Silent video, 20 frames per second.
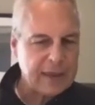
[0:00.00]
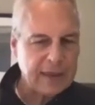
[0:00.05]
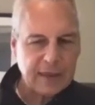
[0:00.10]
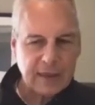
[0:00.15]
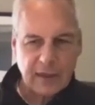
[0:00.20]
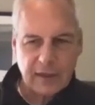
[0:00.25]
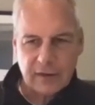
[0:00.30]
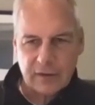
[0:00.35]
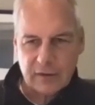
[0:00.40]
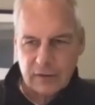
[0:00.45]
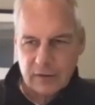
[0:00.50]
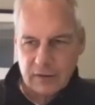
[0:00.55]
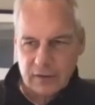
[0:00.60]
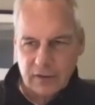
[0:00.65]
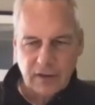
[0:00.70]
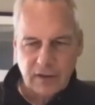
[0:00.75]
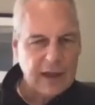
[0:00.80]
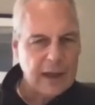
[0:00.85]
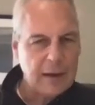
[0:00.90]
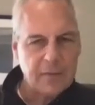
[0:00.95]
and
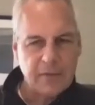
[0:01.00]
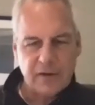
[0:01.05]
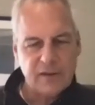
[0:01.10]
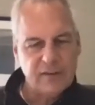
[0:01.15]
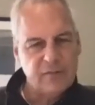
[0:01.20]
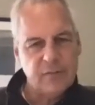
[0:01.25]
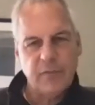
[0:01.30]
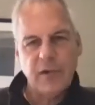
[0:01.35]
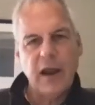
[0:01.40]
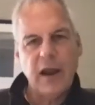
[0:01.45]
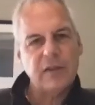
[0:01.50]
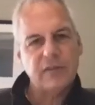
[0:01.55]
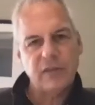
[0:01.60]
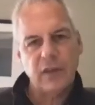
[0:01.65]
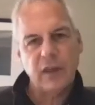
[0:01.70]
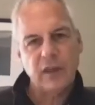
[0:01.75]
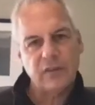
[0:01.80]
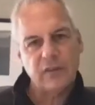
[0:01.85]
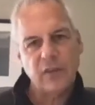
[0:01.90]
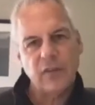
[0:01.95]
collaborative
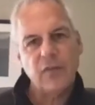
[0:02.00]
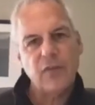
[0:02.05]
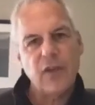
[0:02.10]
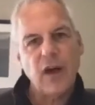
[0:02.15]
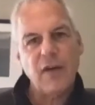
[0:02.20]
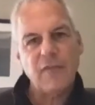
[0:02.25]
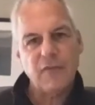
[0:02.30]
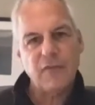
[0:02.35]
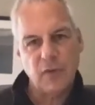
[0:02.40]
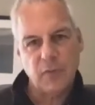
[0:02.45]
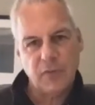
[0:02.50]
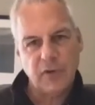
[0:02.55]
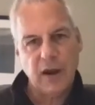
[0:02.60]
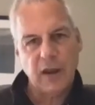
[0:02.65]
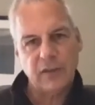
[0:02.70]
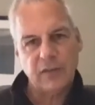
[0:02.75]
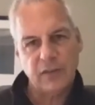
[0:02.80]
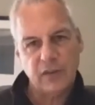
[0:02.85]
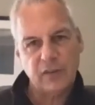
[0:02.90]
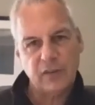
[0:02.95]
process and thoughtful
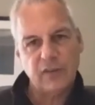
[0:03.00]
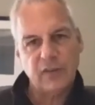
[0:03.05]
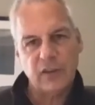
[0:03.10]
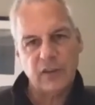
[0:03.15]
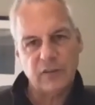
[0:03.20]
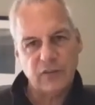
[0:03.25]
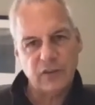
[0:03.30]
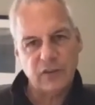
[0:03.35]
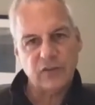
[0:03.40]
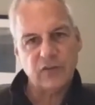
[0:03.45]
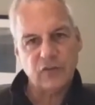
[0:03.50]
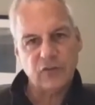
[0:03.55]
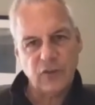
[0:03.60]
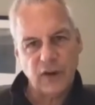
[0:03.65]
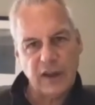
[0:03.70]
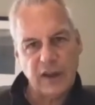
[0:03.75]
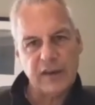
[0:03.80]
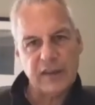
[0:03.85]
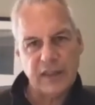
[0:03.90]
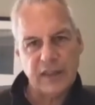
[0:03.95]
process than just
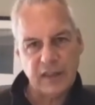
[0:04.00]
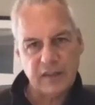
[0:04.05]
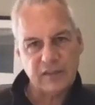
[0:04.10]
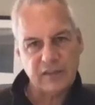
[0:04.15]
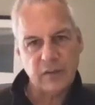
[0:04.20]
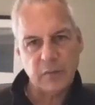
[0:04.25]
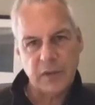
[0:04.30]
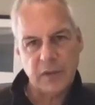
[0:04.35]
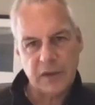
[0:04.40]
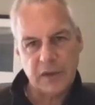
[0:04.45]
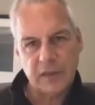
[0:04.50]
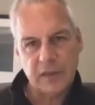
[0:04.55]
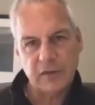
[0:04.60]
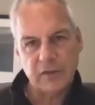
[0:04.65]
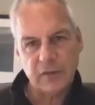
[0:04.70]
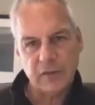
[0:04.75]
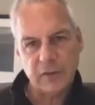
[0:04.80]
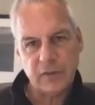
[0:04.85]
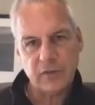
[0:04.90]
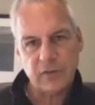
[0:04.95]
trying to get somebody
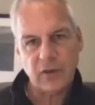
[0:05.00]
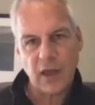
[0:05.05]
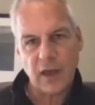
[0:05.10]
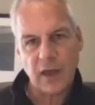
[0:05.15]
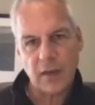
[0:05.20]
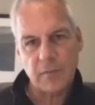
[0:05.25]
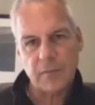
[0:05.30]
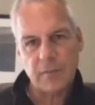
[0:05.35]
into the job.